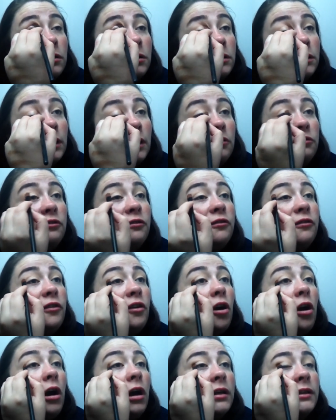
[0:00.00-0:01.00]
It's like a
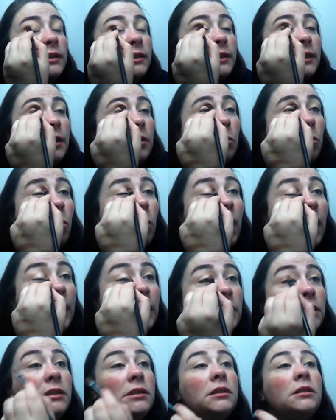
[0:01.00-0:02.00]
frosty
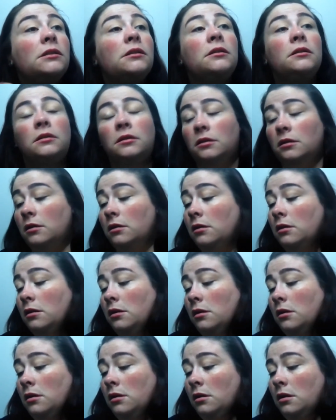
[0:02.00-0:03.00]
white,
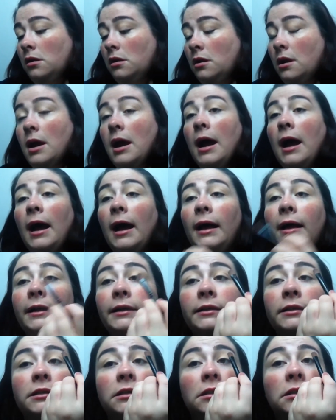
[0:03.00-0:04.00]

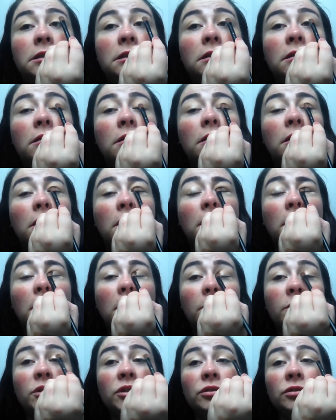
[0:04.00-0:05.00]
and
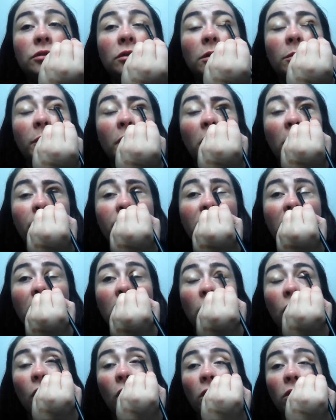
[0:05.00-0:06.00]
I'm just going to pop
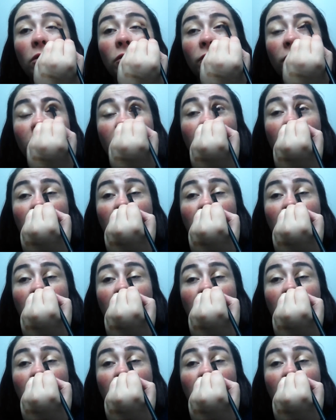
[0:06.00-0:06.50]
that all over the